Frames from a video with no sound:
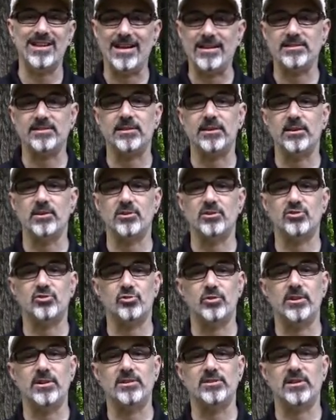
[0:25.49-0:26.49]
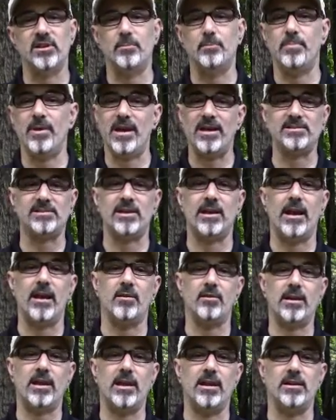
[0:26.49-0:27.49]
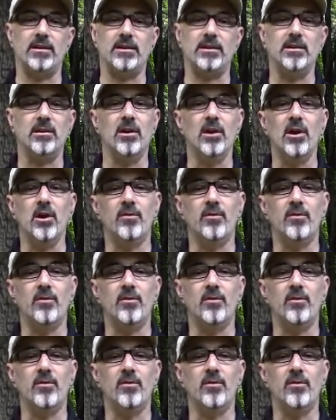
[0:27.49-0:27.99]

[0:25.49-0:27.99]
dancing in the streets and passing out candy,